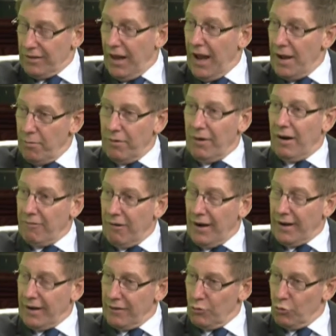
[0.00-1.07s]
Labor are
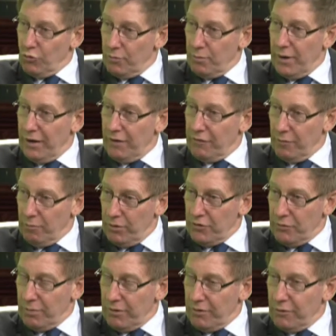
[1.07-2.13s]
running a Lord Mayor for
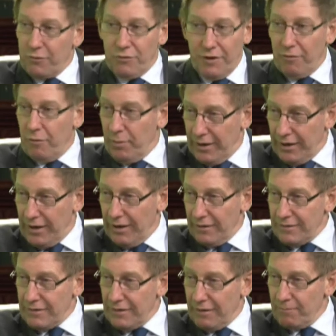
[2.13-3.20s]
Brisbane who's never been a
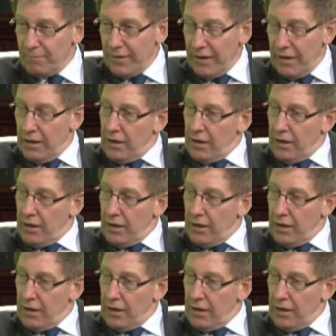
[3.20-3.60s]
councillor. Yeah.